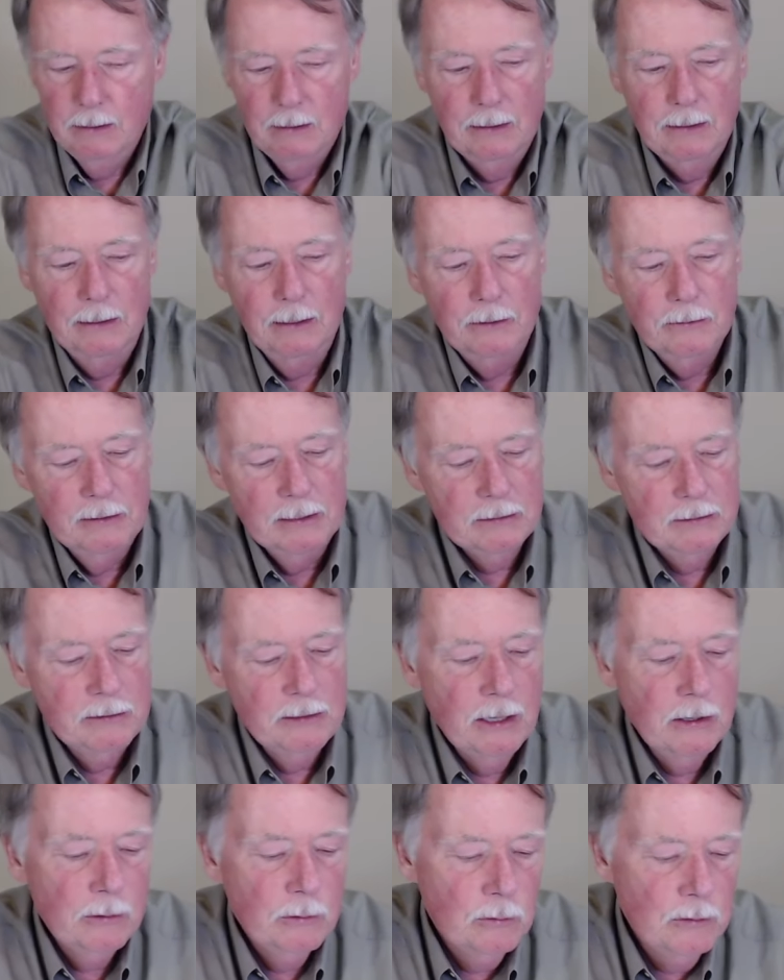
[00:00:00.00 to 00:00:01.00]
You know, this
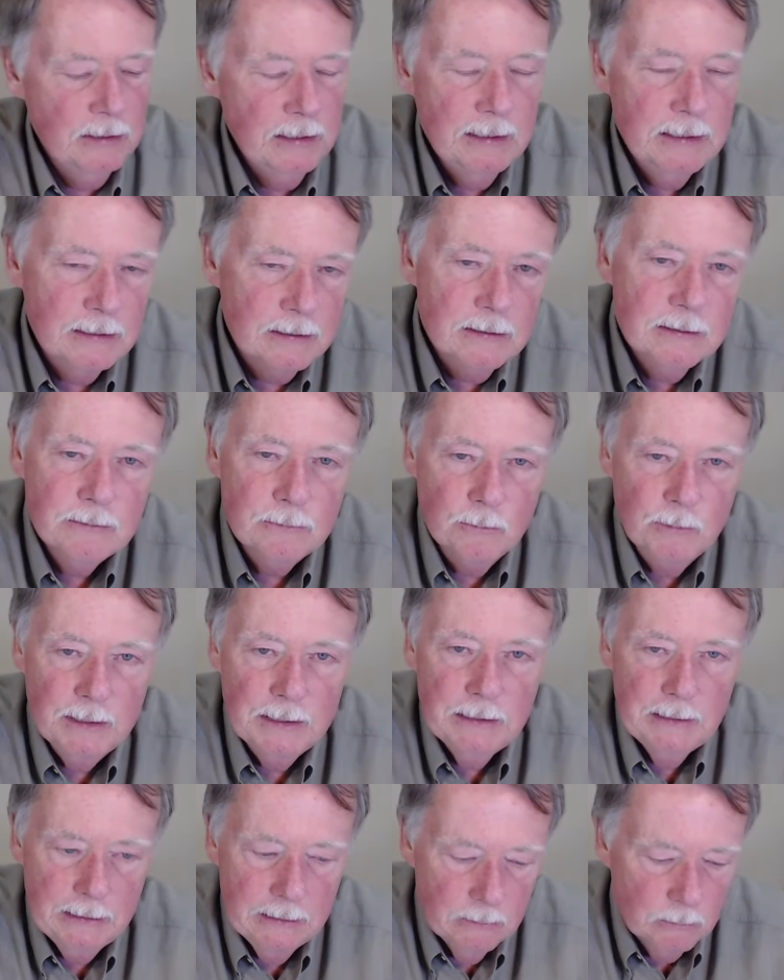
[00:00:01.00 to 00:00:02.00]
stone is
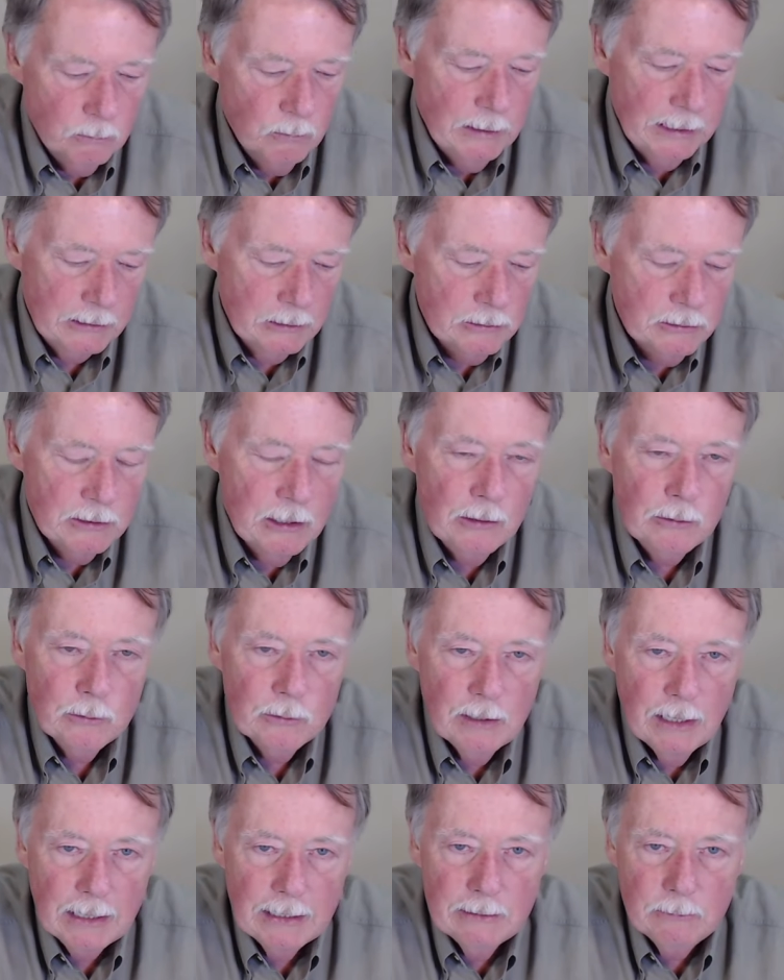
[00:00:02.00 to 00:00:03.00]
really a rare
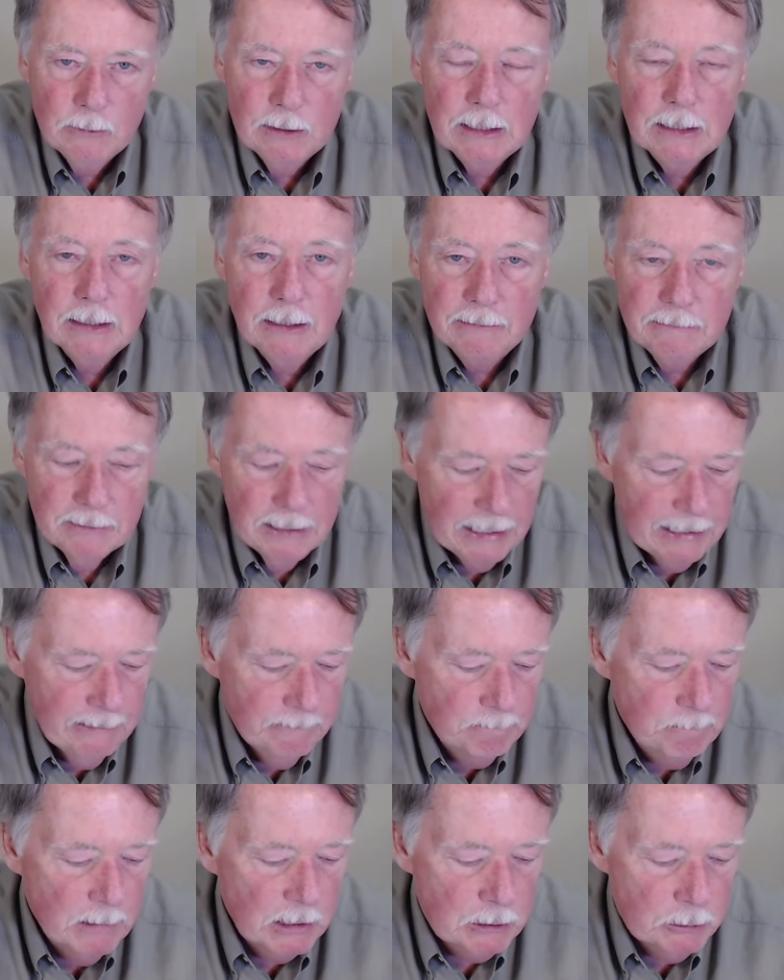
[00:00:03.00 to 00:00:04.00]
stone. I would love to
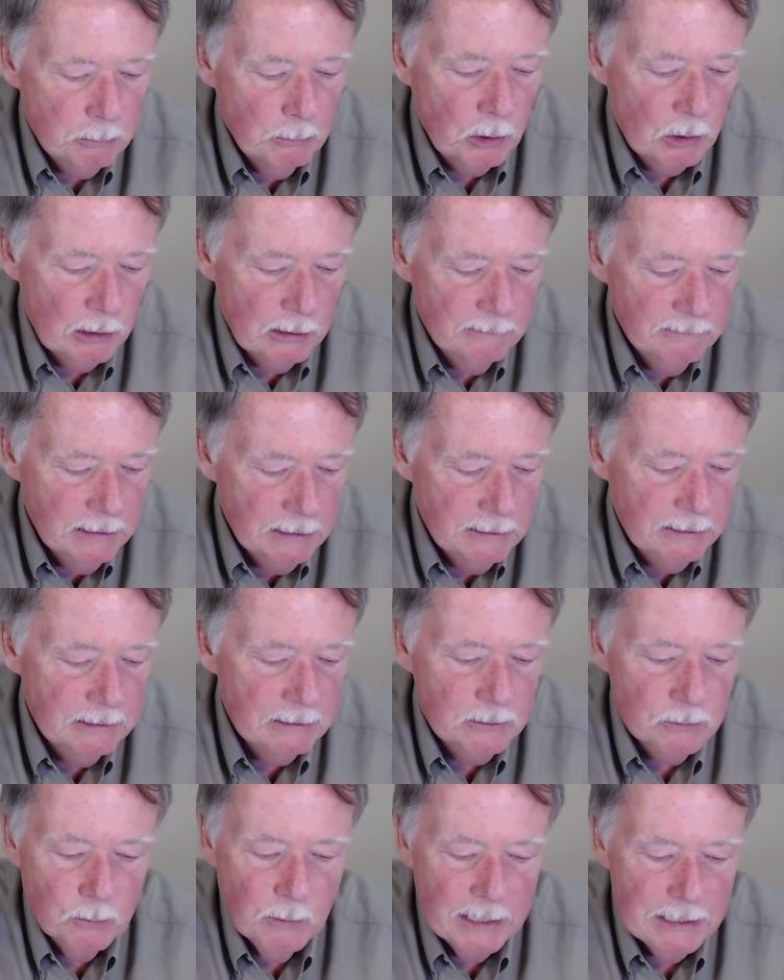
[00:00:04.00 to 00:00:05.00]
have much more of it.
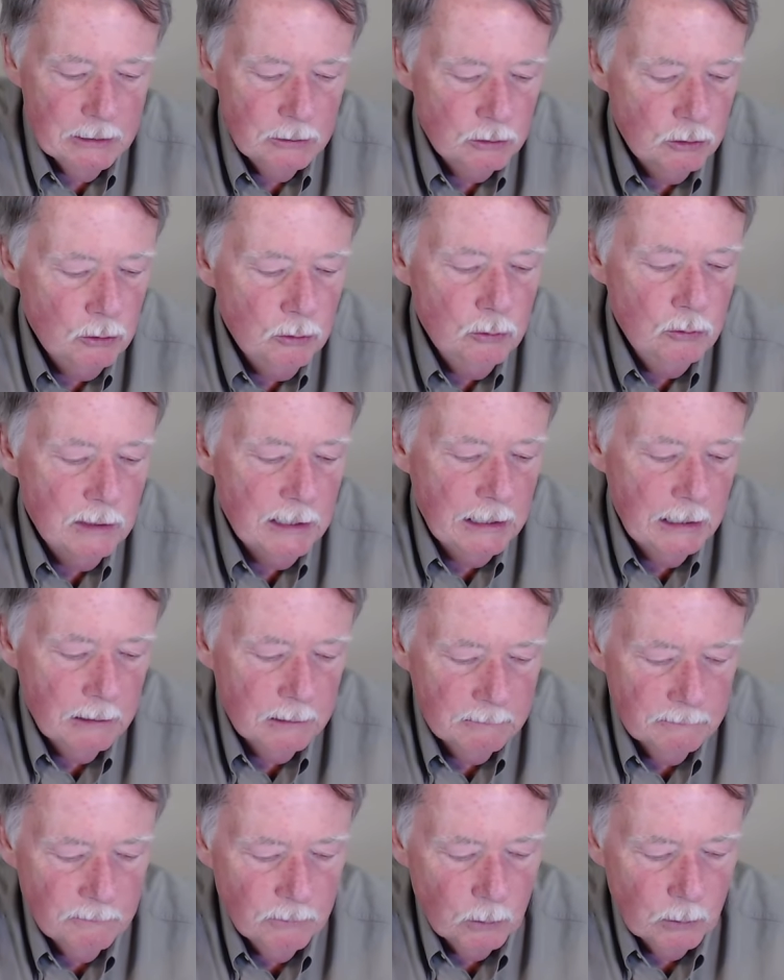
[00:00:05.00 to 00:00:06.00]
This weighs two
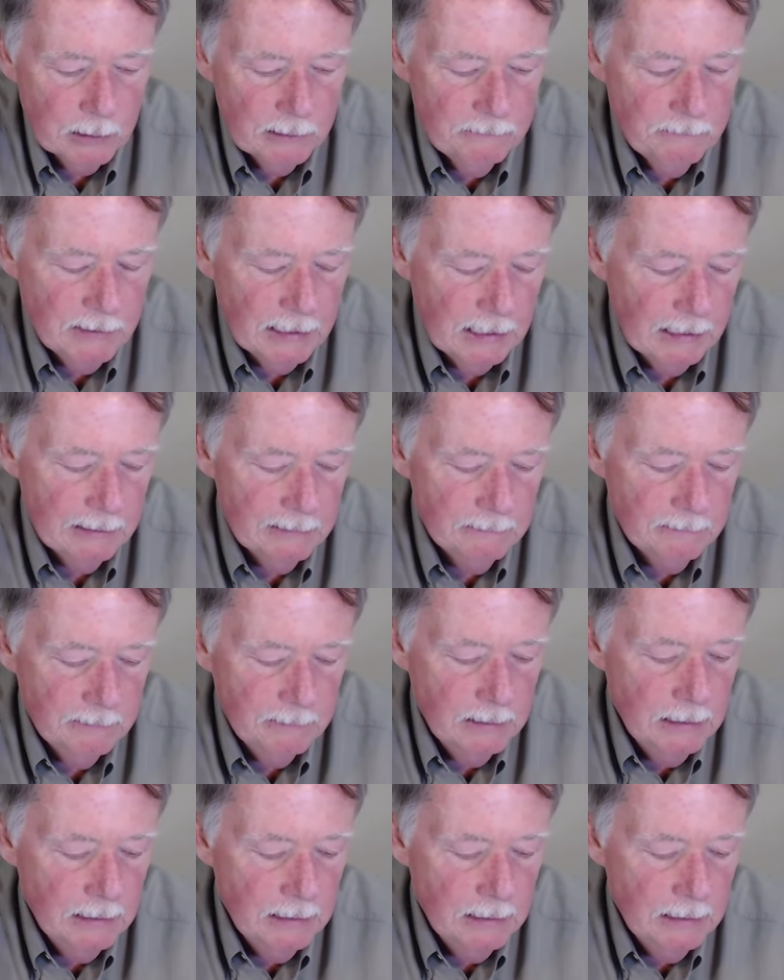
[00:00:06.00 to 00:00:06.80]
carat forty-five.